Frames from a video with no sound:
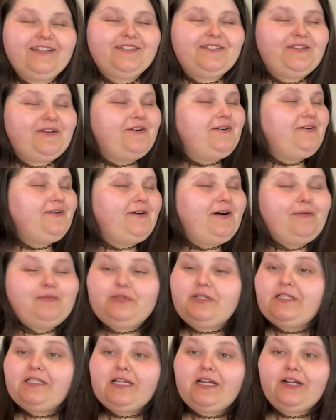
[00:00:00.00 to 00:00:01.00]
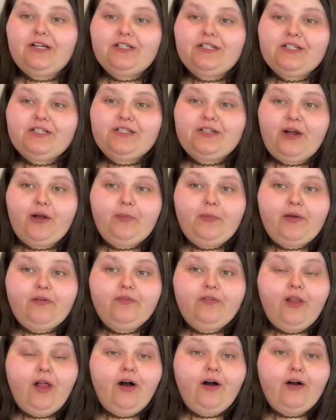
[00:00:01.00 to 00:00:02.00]
So I'm just here to start my
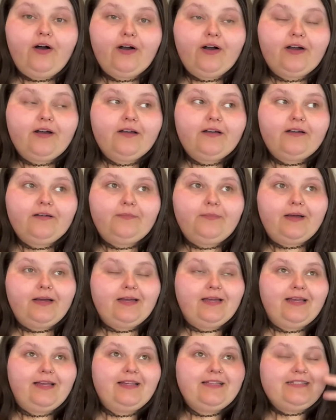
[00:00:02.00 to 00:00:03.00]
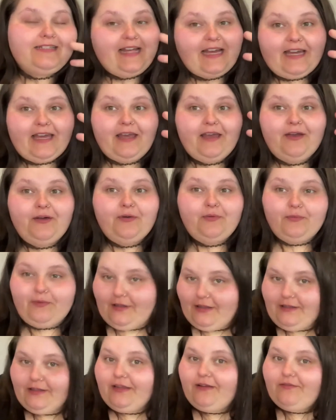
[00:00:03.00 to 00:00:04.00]
vlog, my second
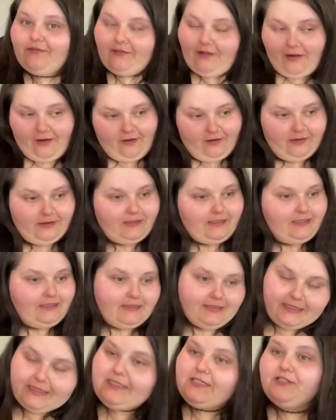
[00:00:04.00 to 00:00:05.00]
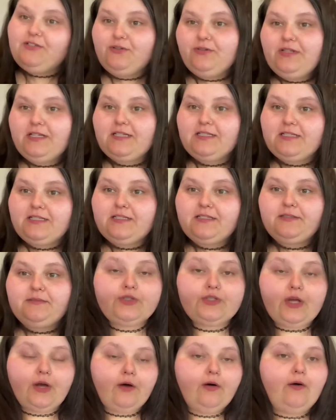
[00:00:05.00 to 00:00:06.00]
weekly vlog. Let's do this.
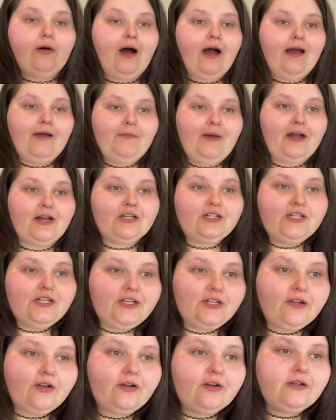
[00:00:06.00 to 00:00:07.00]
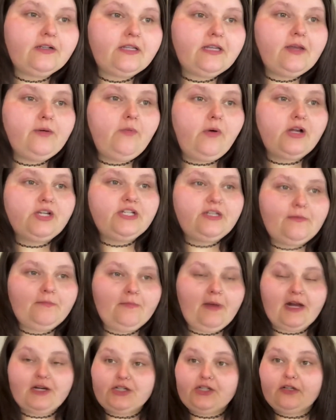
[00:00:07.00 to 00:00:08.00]
So I'm actually currently watching
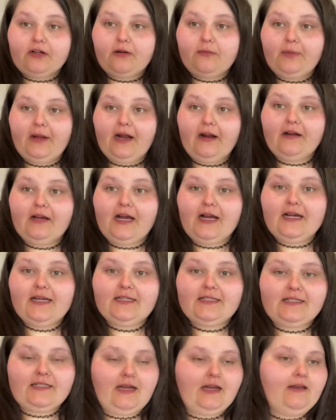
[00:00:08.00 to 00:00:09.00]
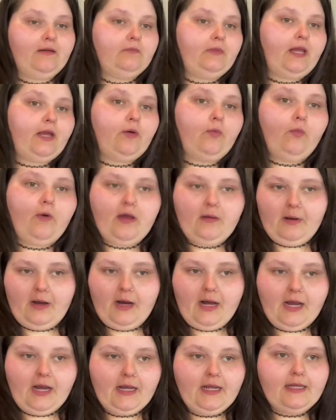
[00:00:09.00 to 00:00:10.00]
Bachelor in Paradise. I am like way
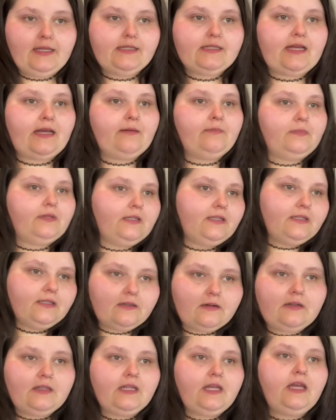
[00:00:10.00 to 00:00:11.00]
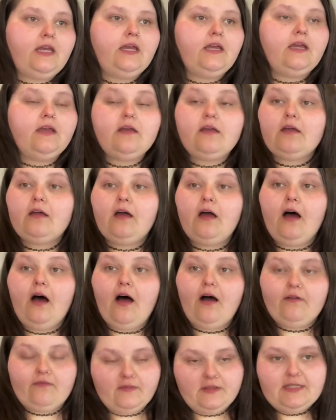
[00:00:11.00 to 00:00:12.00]
behind. I'm literally
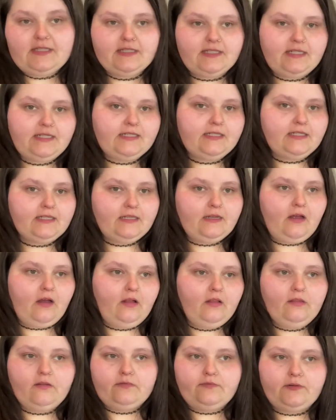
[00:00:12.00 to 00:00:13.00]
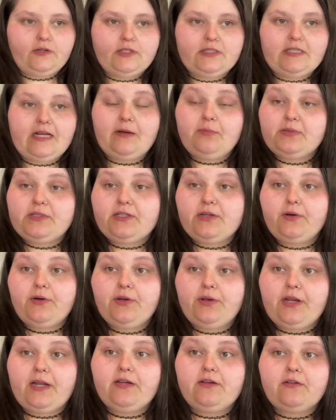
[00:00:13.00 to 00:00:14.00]
of this season on the first episode,
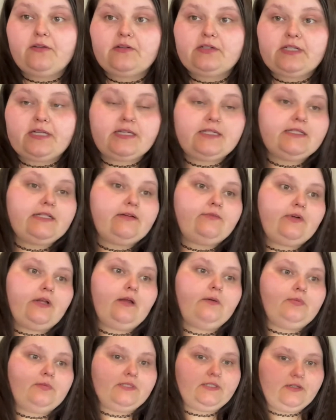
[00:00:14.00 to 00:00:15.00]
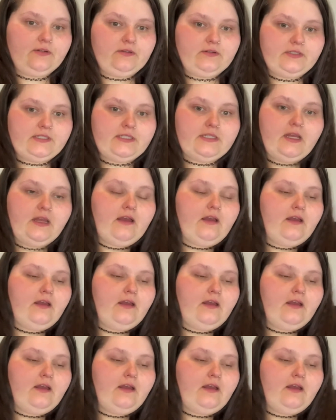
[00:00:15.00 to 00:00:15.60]
and I know there's like several episodes.